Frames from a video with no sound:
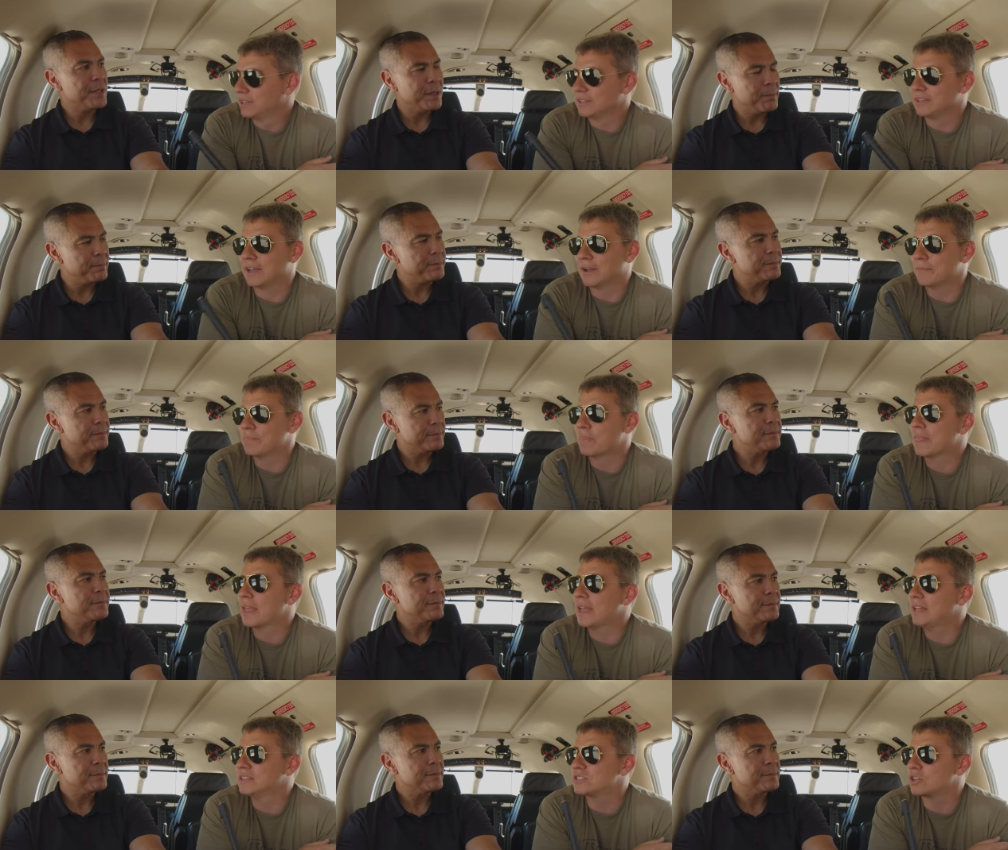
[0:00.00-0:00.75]
Speaker 1: Yep. Yeah.
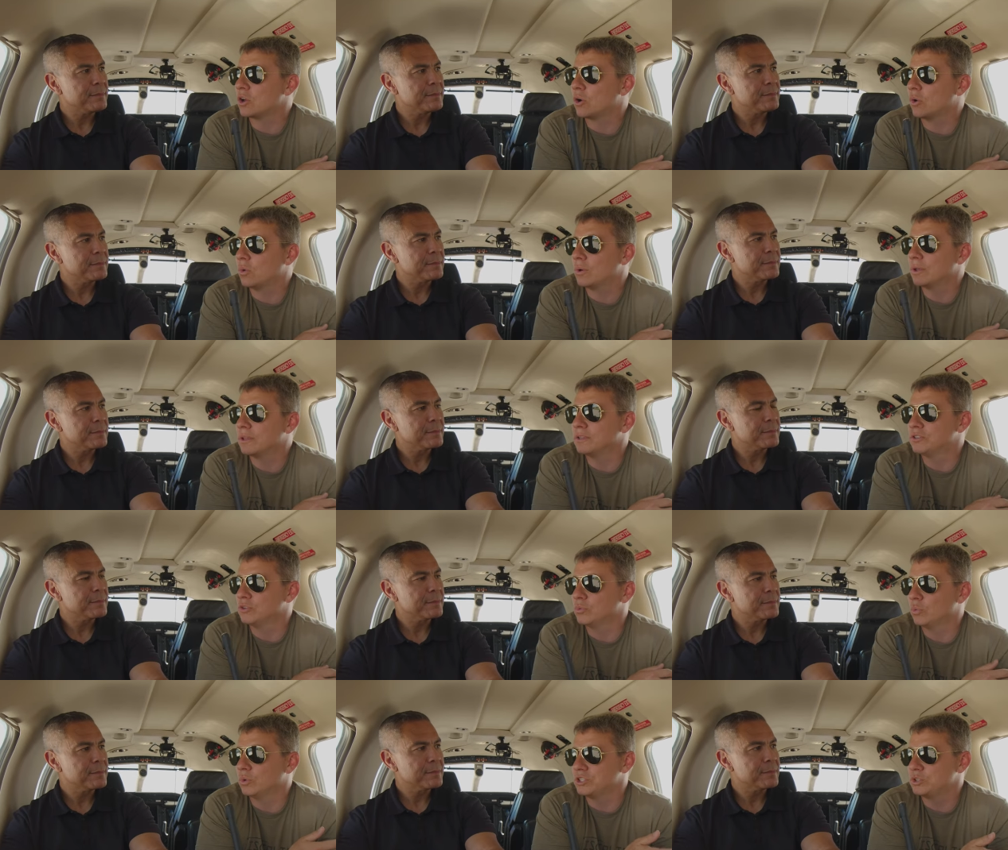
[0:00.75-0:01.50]
And so,
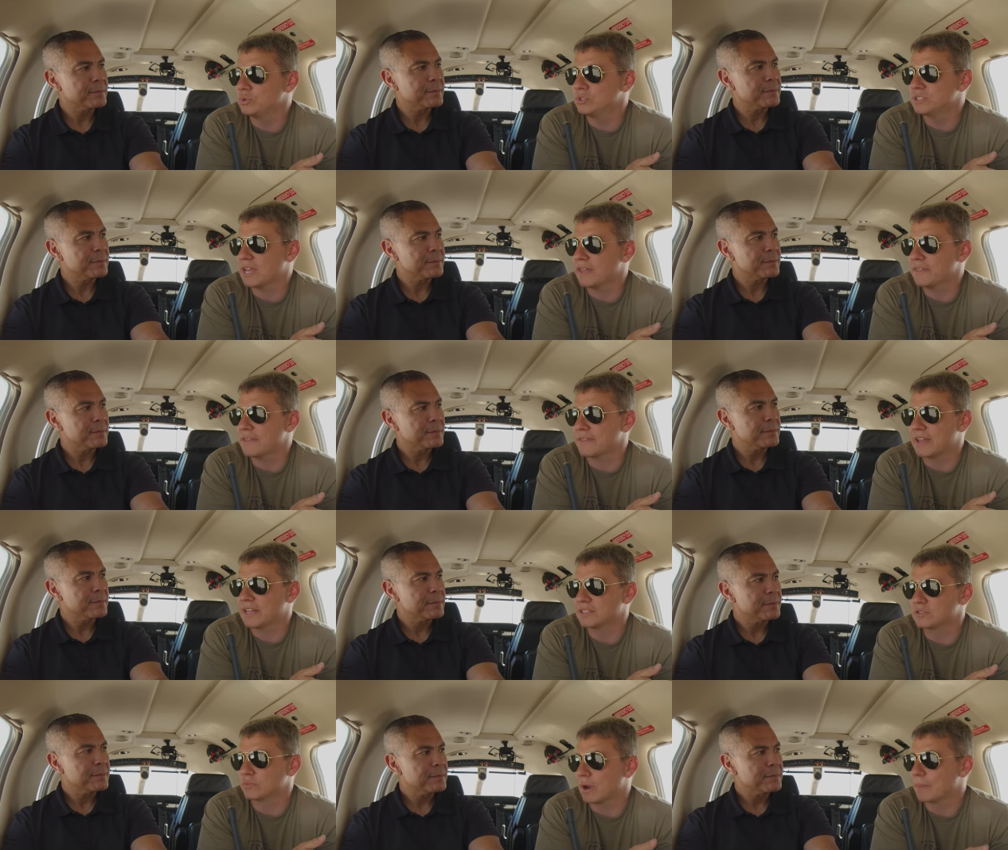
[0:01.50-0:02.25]
do, would you say that
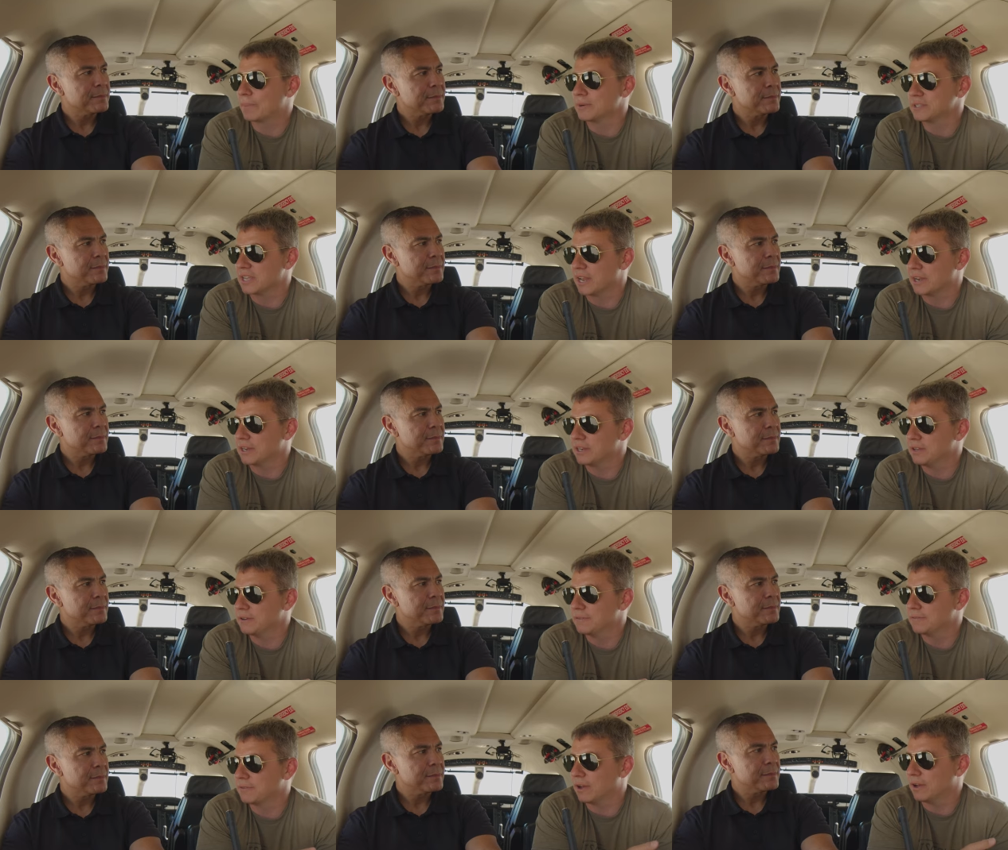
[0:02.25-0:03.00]
that's
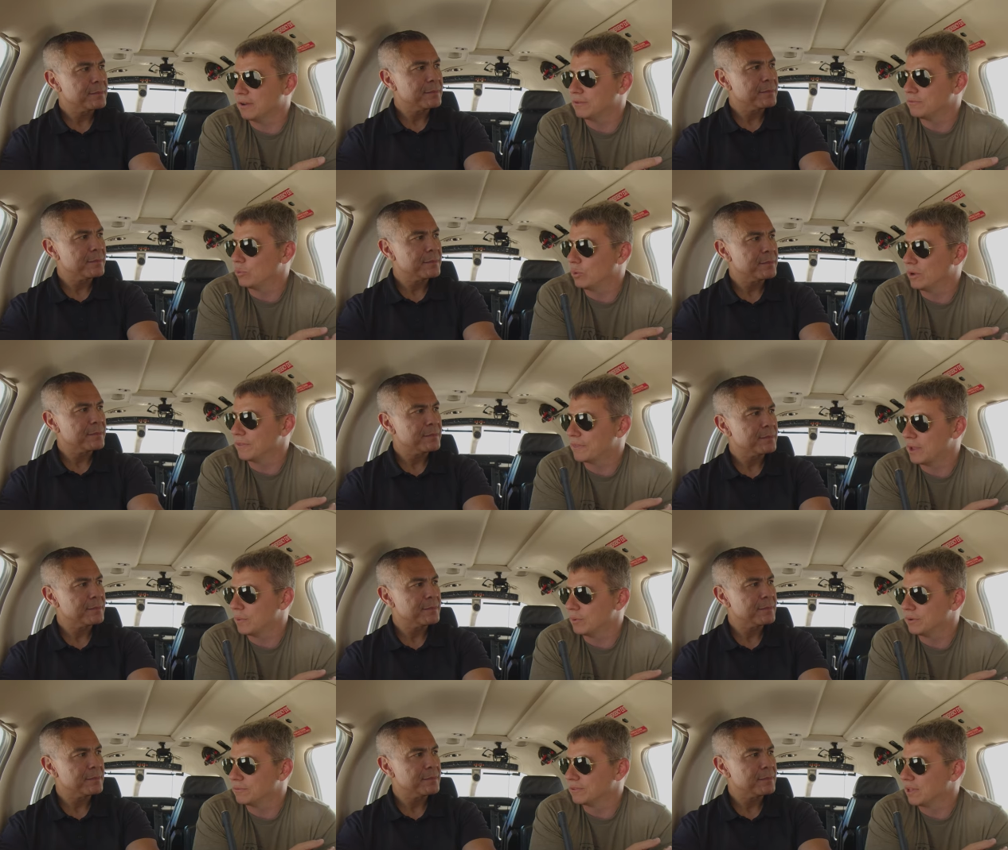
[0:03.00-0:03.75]
representative of what
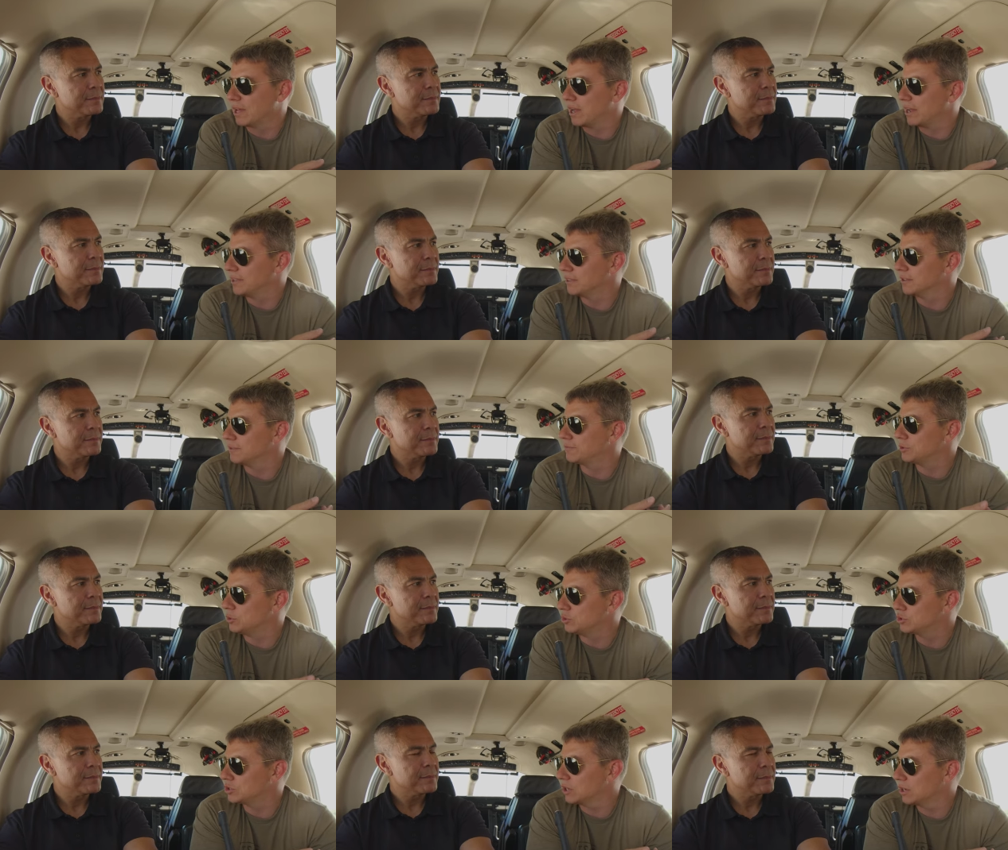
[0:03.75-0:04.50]
they would fly in the
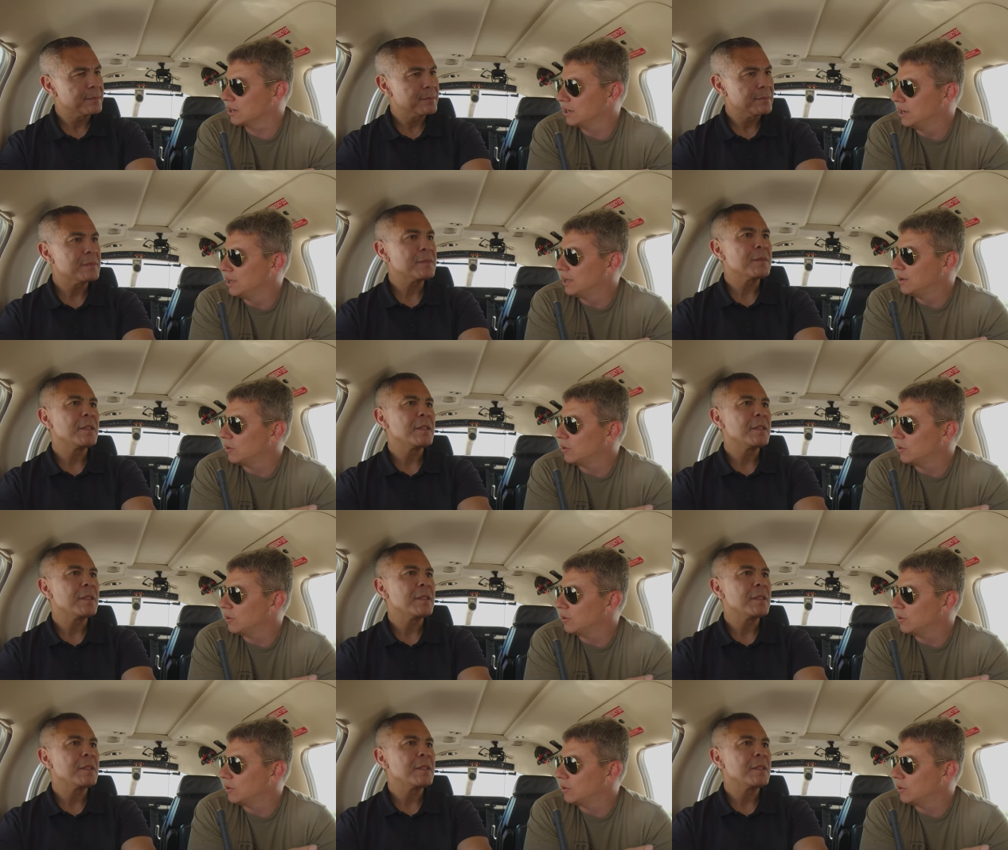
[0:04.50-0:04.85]
future,